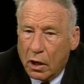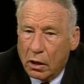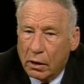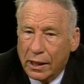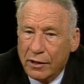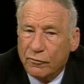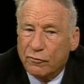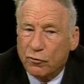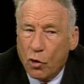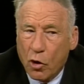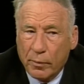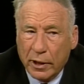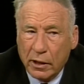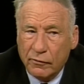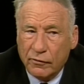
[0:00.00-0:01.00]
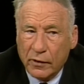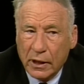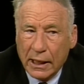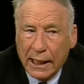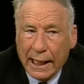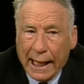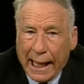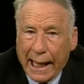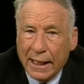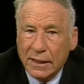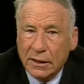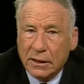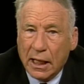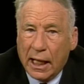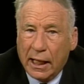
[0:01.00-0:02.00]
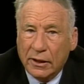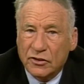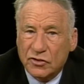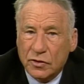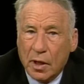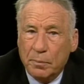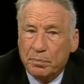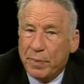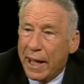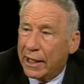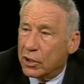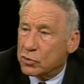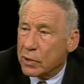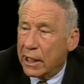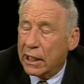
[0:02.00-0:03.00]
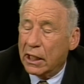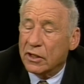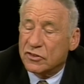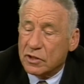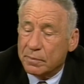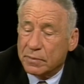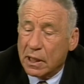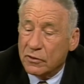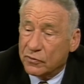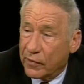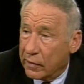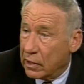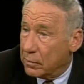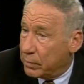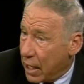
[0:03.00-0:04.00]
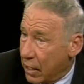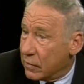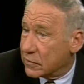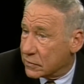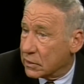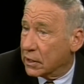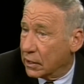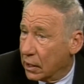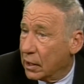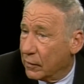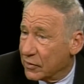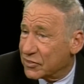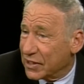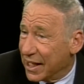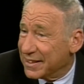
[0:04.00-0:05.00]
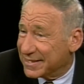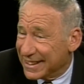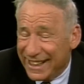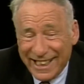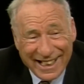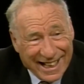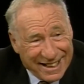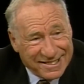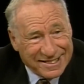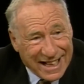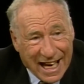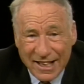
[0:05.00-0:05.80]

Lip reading: are informative and penetrating and sometimes very embarrassing. You know, it's nice. It's